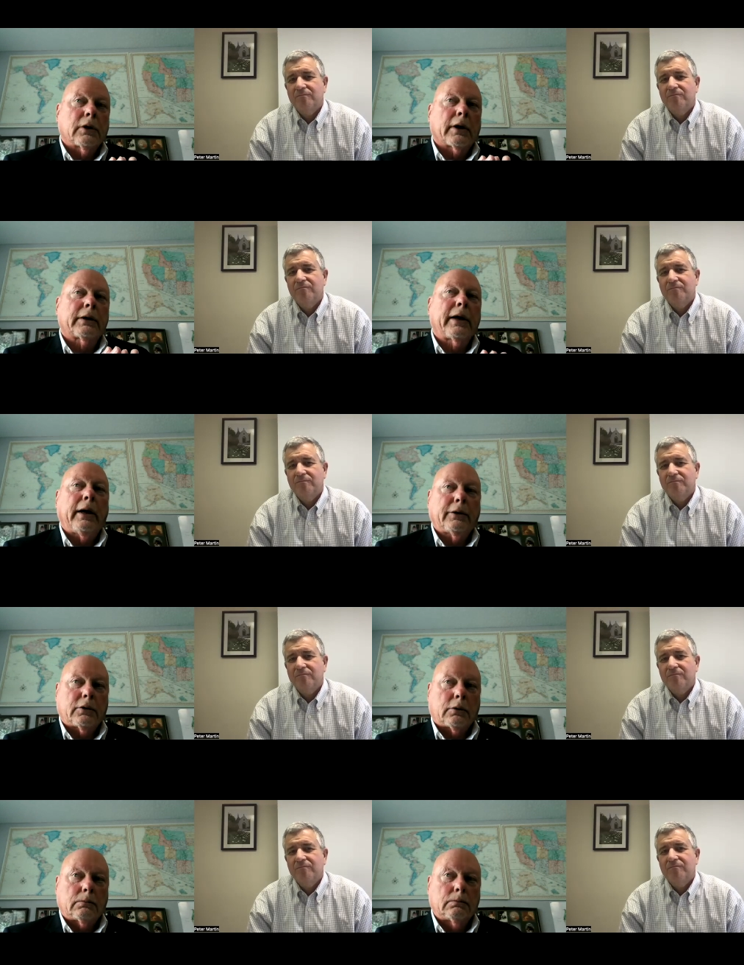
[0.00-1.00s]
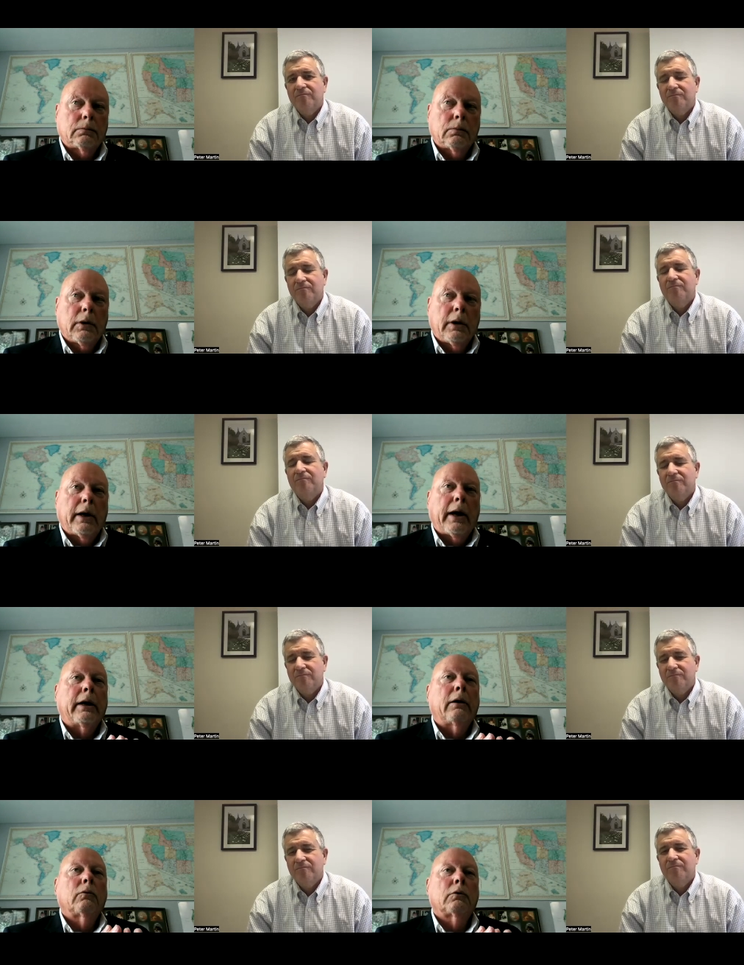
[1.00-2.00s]
Speaker 1: like cancer hmm. and
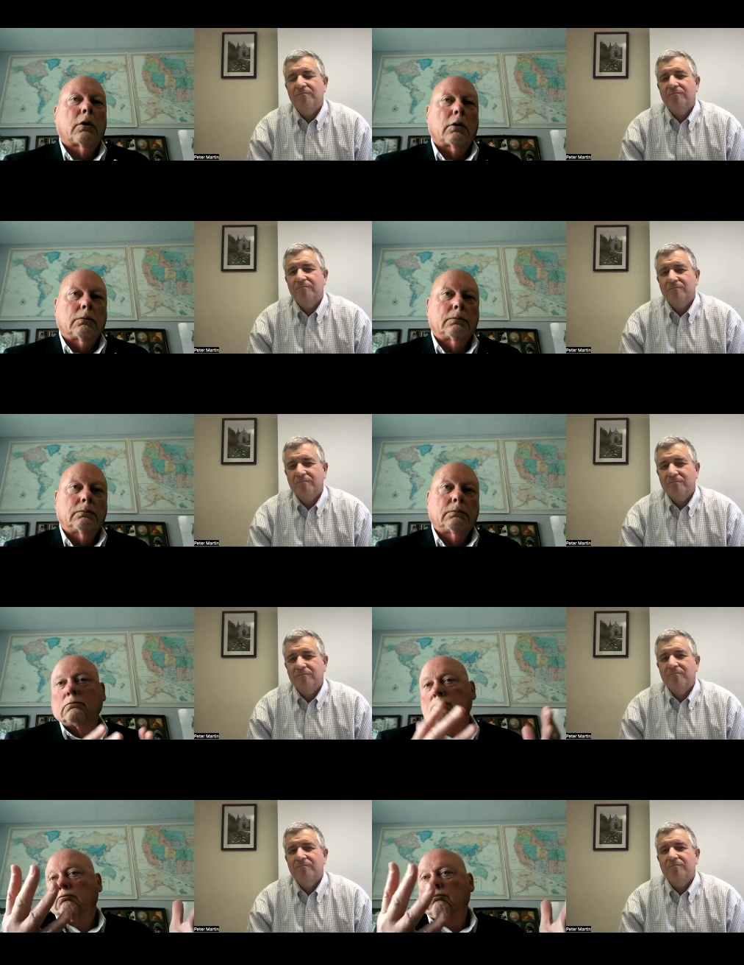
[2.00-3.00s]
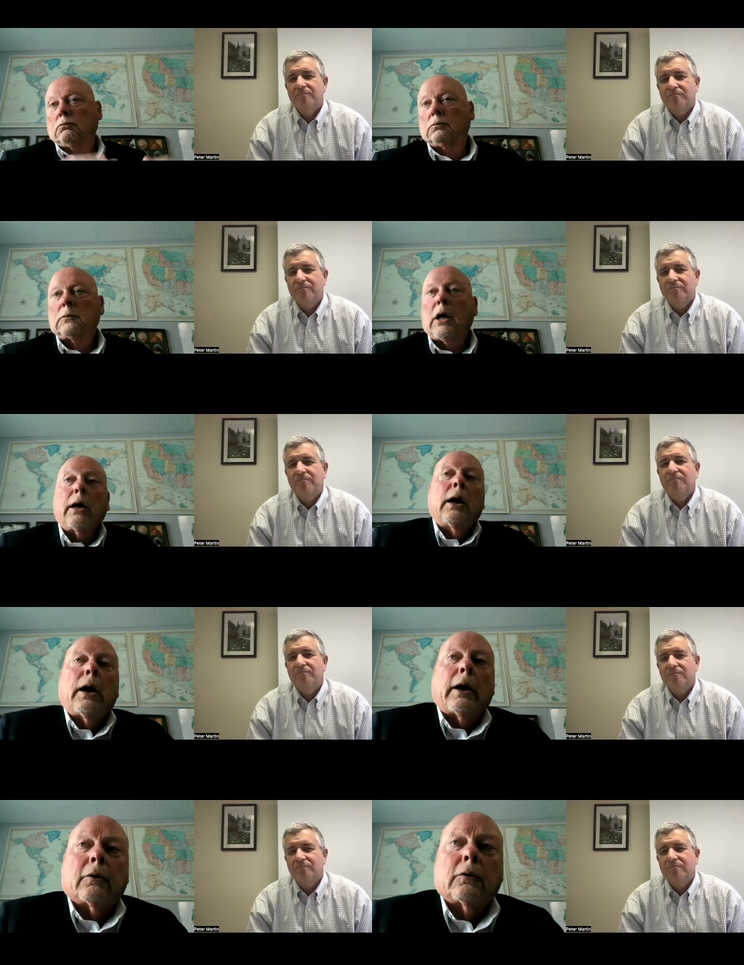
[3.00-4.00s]
it will grow.
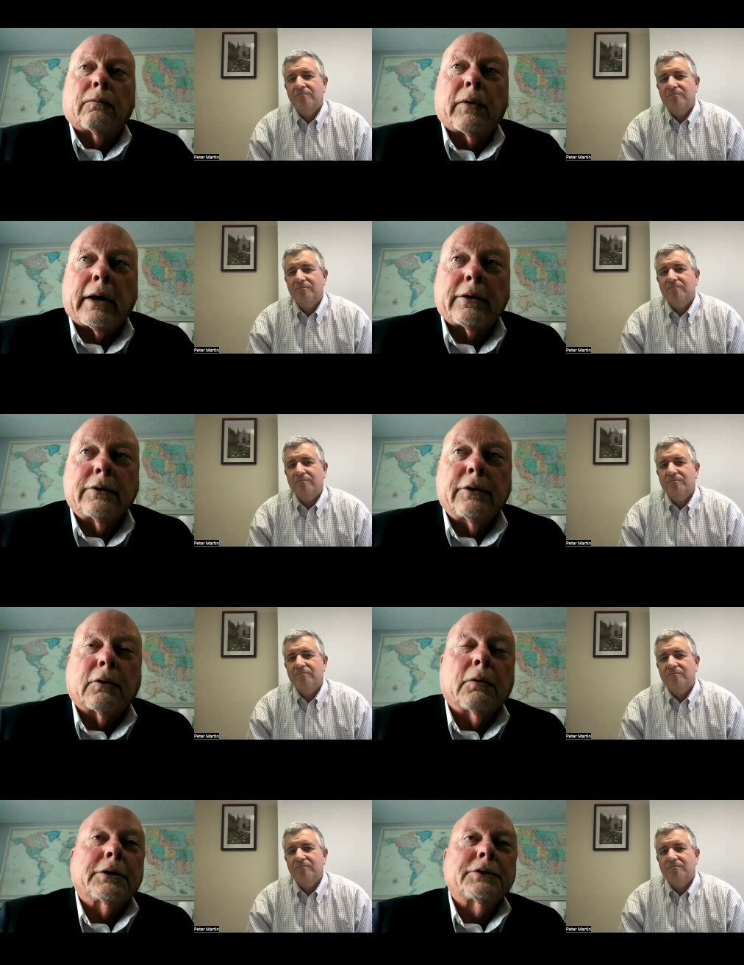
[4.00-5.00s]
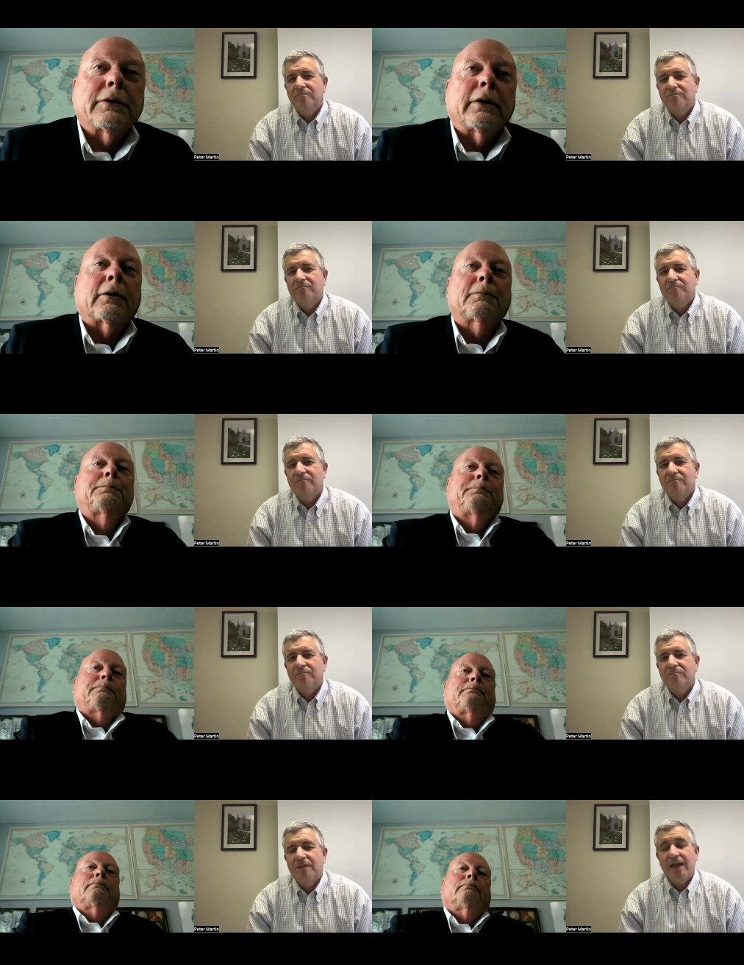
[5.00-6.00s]
I don't know if I answered your question there.
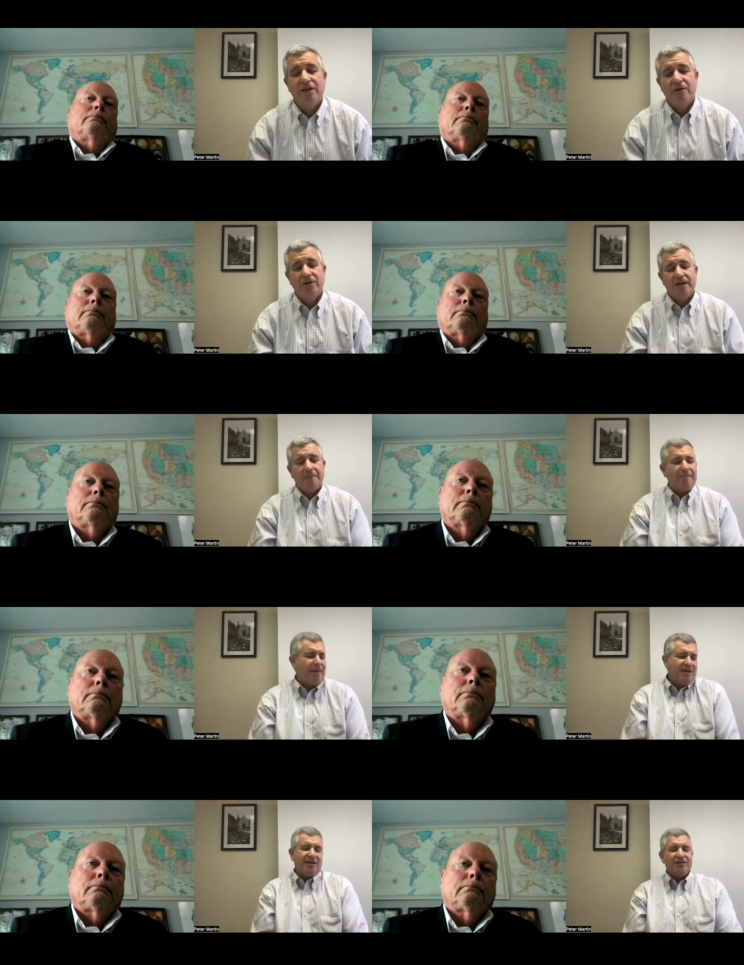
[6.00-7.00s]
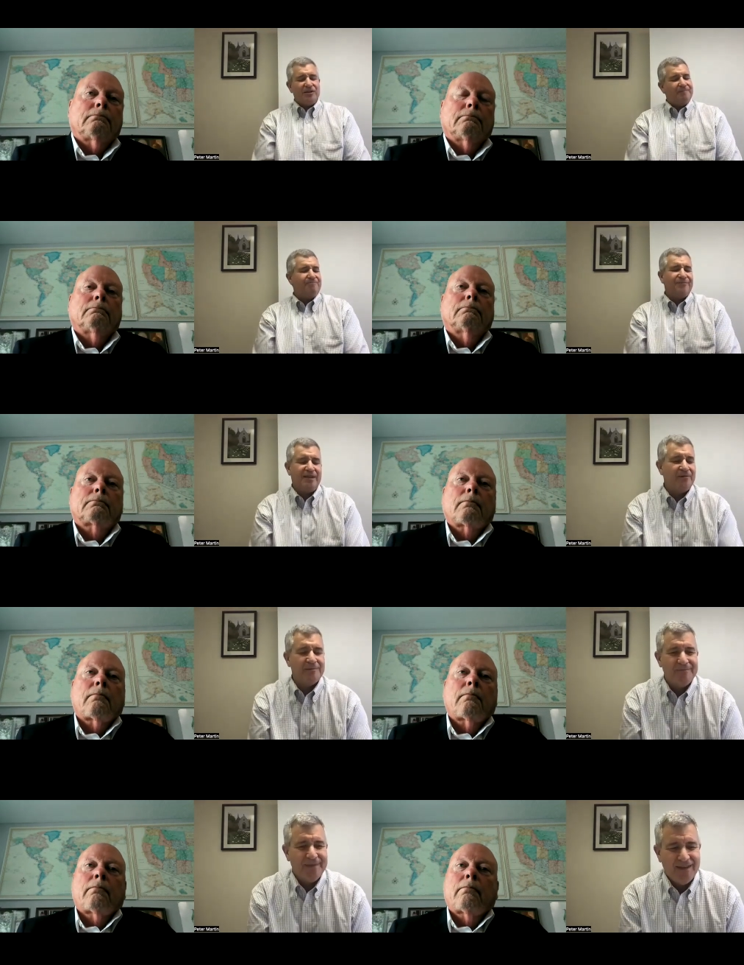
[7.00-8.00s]
Speaker 2: Yeah, no, you did. I mean, because, you know,
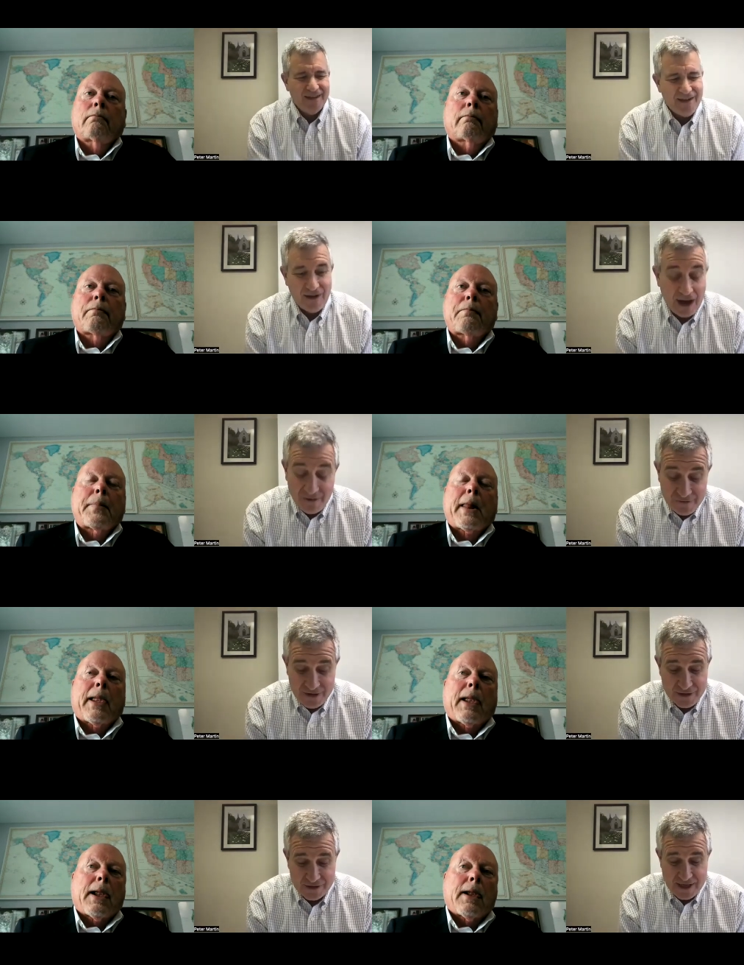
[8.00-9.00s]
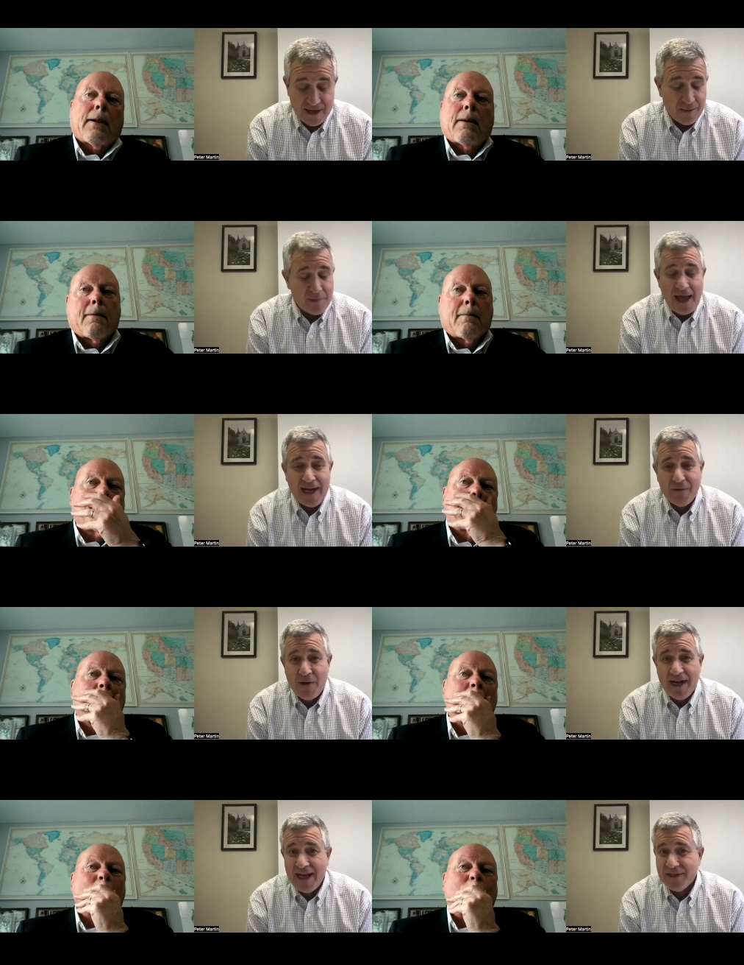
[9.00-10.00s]
often there's not a black and
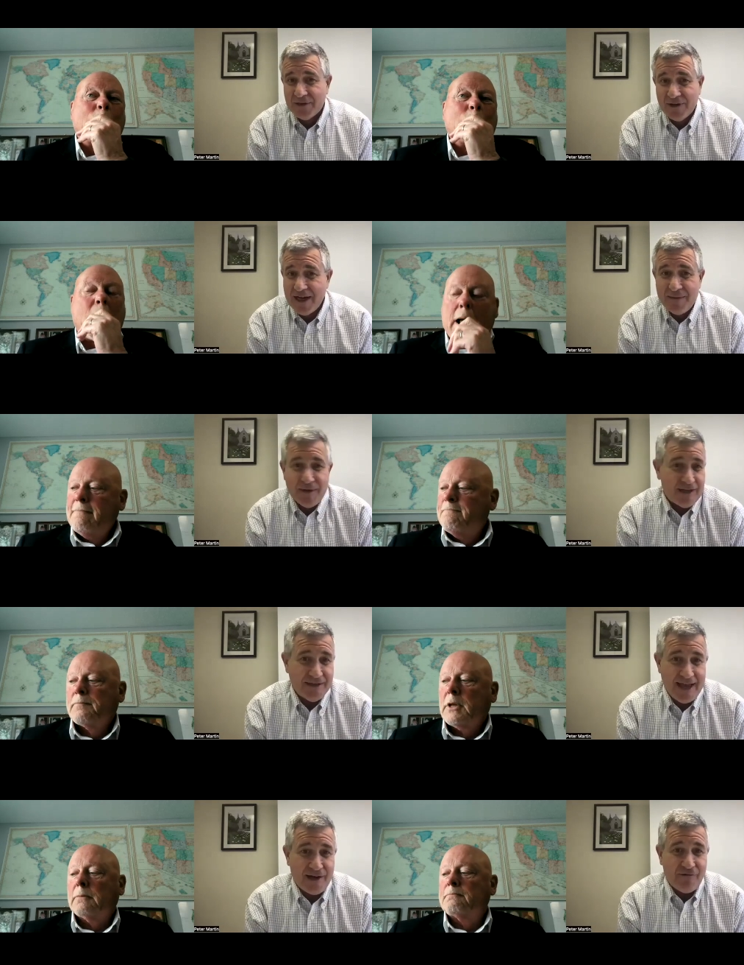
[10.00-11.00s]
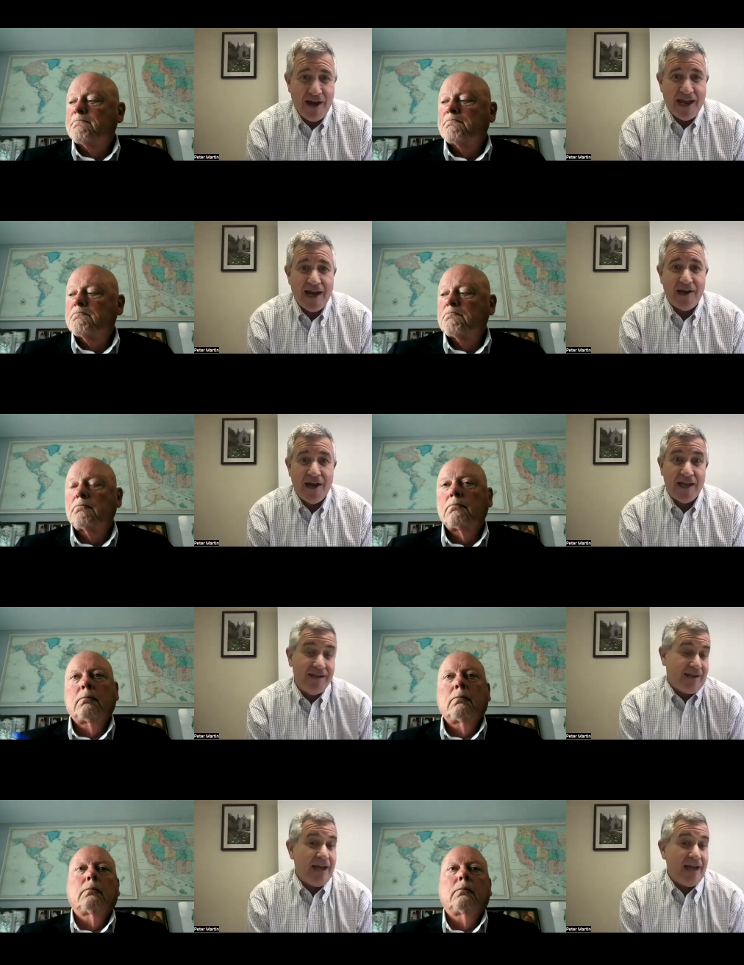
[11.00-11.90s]
white answer, right? I mean, it's that gray area, and